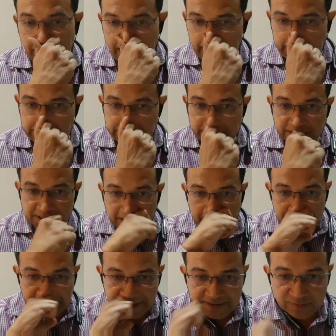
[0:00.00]

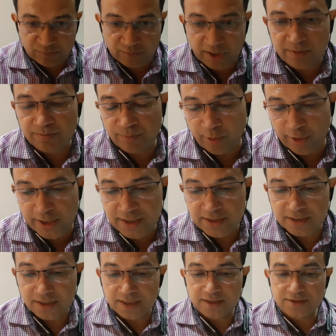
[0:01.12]
exercise
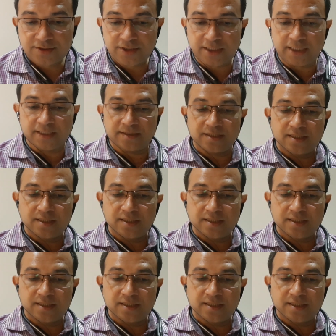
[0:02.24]
1.3.